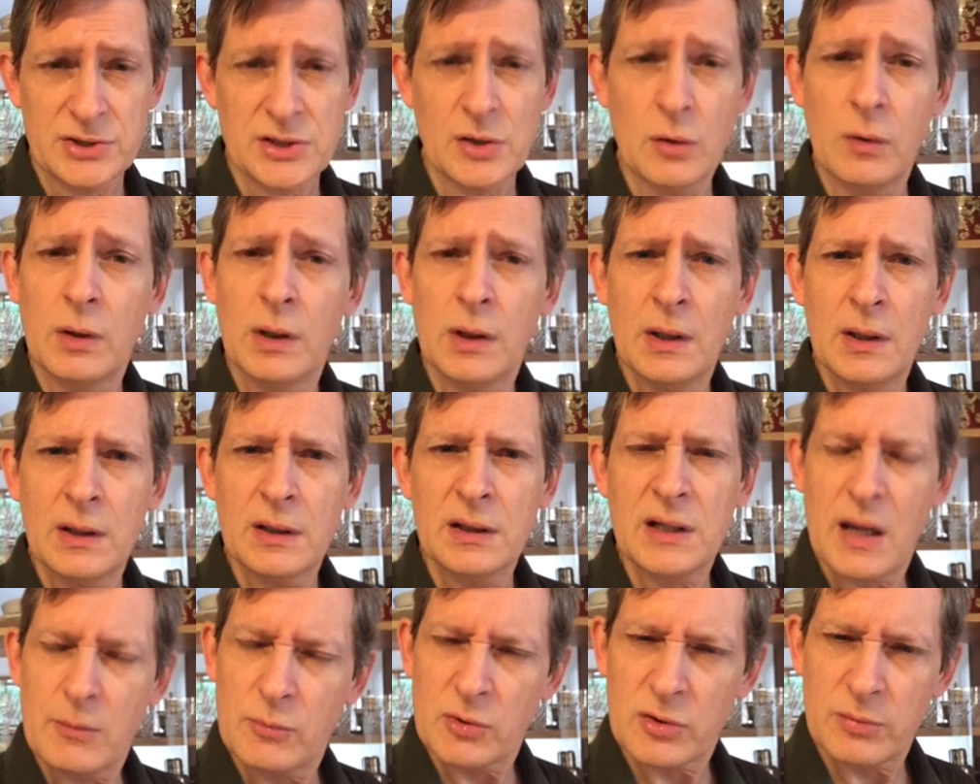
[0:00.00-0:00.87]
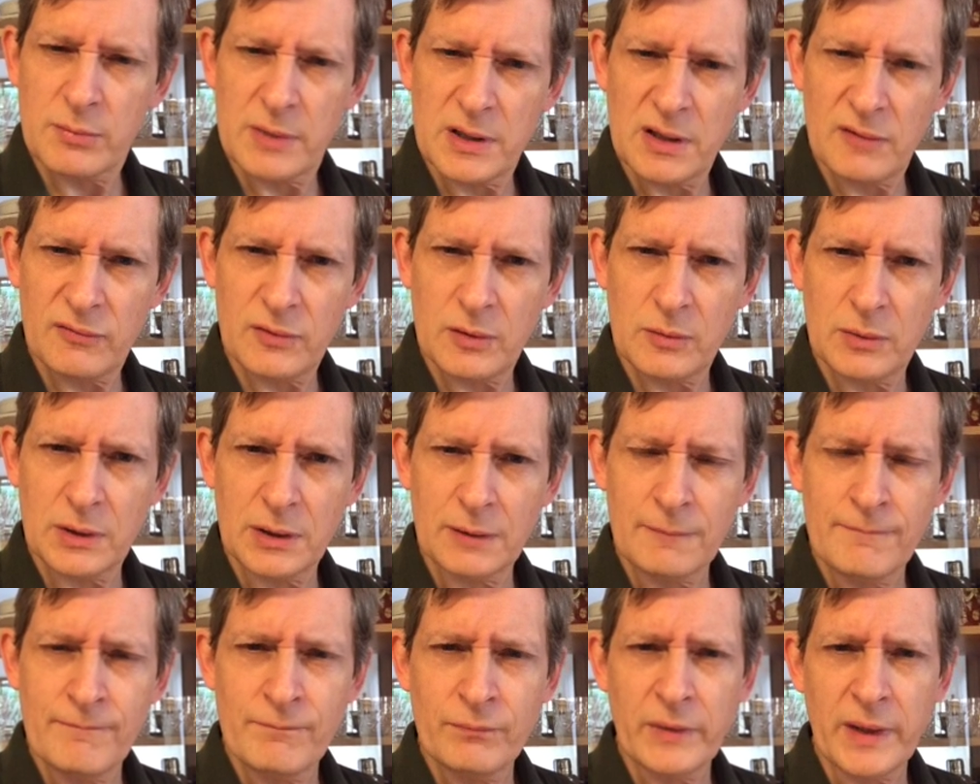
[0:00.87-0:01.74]
So come with me, if you
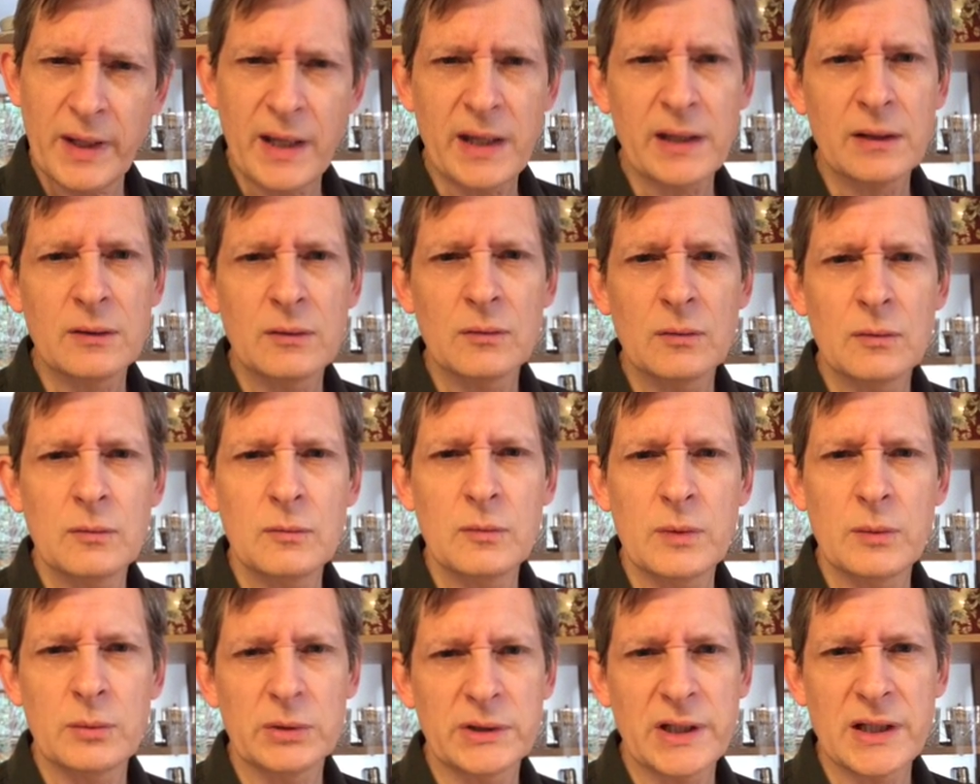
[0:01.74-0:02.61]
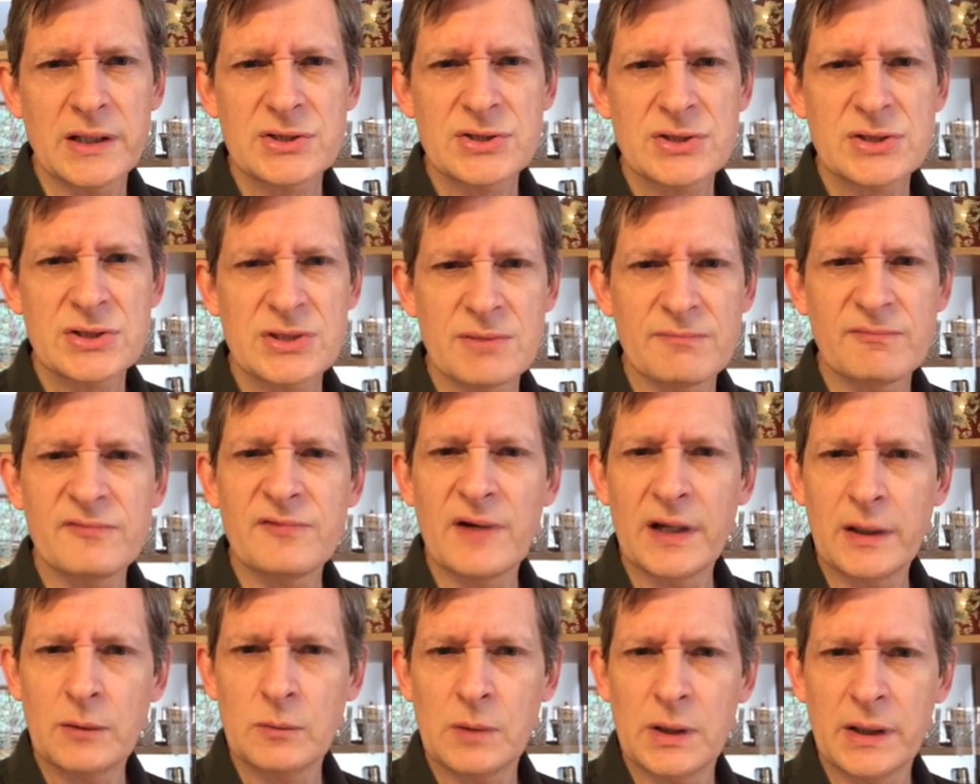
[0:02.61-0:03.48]
will, and we will taste some
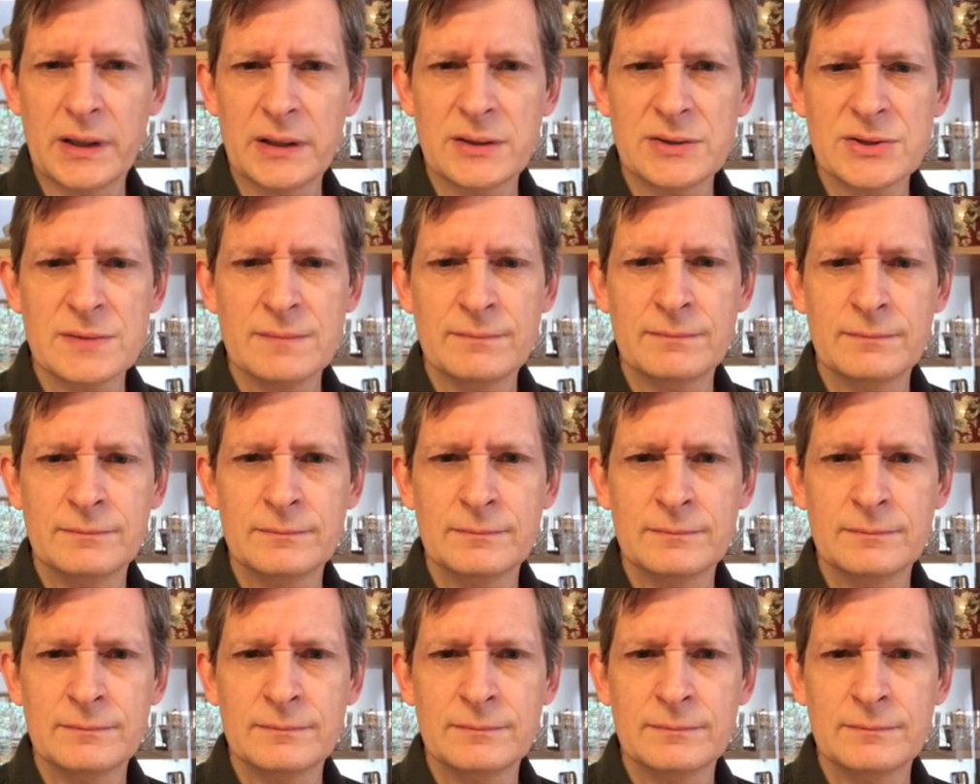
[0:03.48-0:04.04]
fine wines.